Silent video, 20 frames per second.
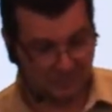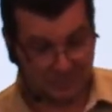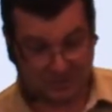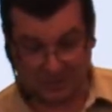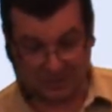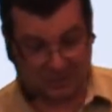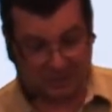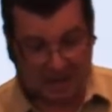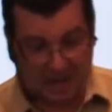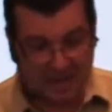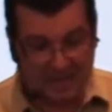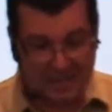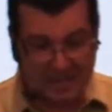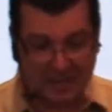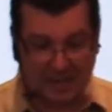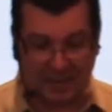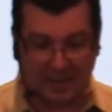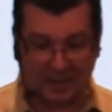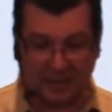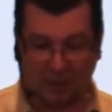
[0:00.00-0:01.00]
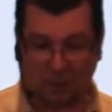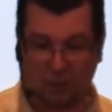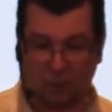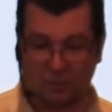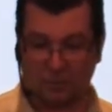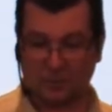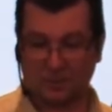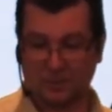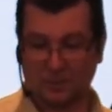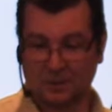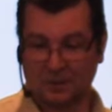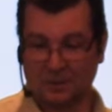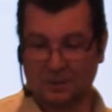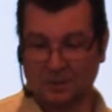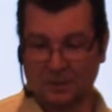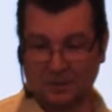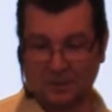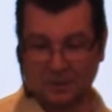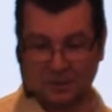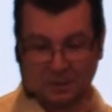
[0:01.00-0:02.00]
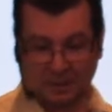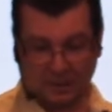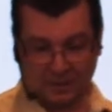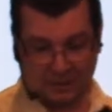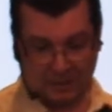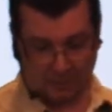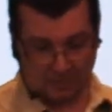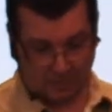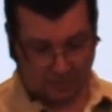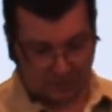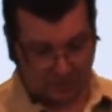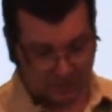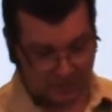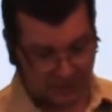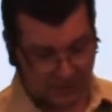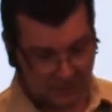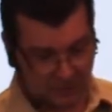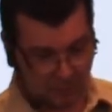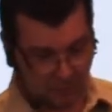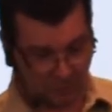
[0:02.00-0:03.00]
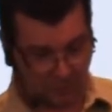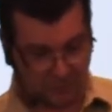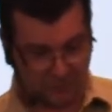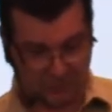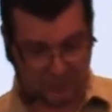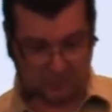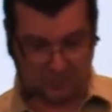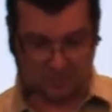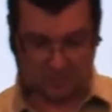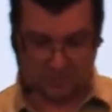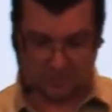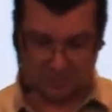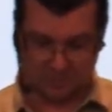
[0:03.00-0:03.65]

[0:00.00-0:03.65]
Society can't help a demon possessed person.